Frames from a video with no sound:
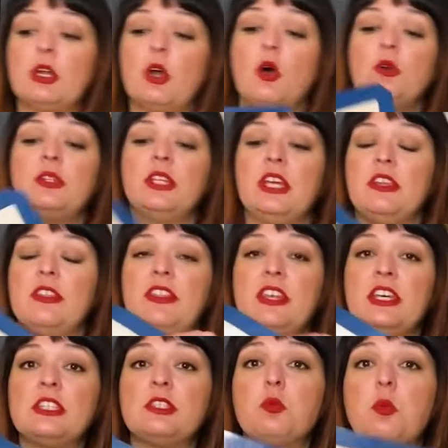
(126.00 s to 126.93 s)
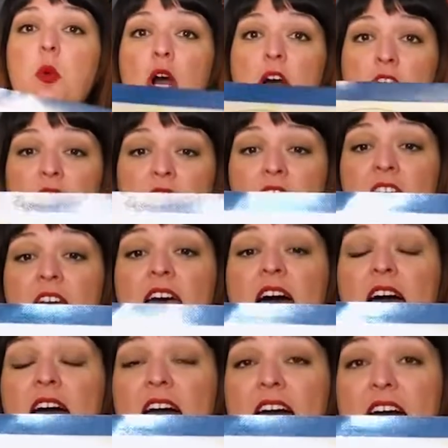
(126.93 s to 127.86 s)
only this one
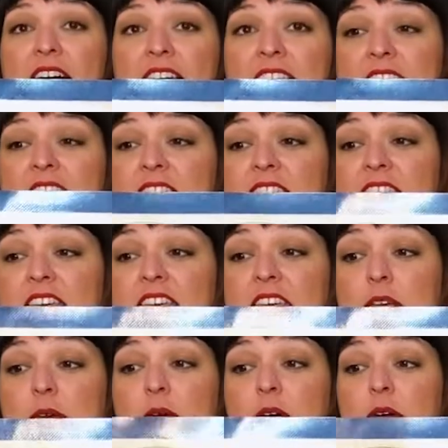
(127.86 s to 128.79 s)
has the